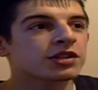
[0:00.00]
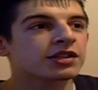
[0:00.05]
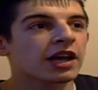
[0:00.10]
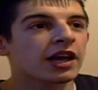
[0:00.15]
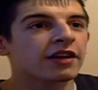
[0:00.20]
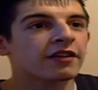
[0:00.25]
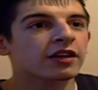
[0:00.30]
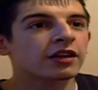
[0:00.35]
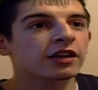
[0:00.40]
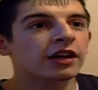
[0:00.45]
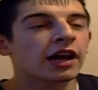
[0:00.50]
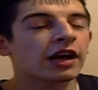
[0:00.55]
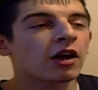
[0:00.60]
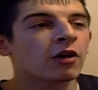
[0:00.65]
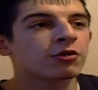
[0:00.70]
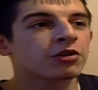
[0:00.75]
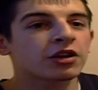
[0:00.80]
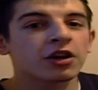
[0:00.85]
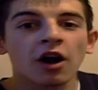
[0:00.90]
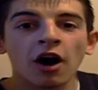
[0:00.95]
want to say
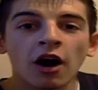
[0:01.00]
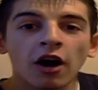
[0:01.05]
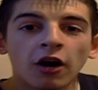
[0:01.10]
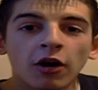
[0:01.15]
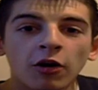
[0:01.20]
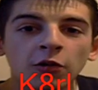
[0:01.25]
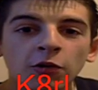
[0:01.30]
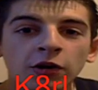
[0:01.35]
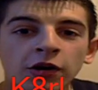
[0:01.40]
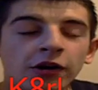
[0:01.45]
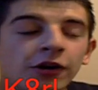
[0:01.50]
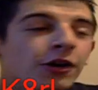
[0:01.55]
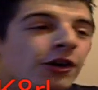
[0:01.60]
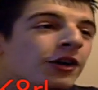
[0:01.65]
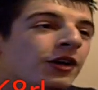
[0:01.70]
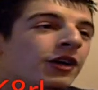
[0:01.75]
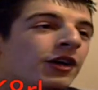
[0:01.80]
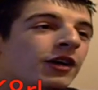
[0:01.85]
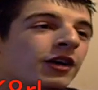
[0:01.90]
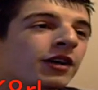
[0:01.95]
hello to Karl,
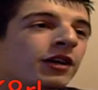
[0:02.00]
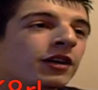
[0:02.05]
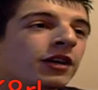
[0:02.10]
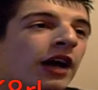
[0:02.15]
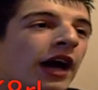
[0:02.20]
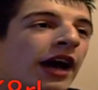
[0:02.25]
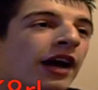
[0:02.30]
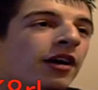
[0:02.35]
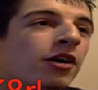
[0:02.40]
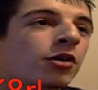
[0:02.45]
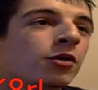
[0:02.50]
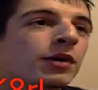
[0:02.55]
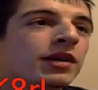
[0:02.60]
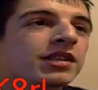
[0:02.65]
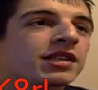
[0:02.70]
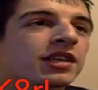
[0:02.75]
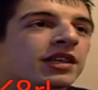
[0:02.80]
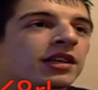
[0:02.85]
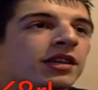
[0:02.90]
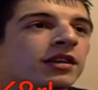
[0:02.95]
who
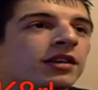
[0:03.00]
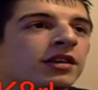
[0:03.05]
is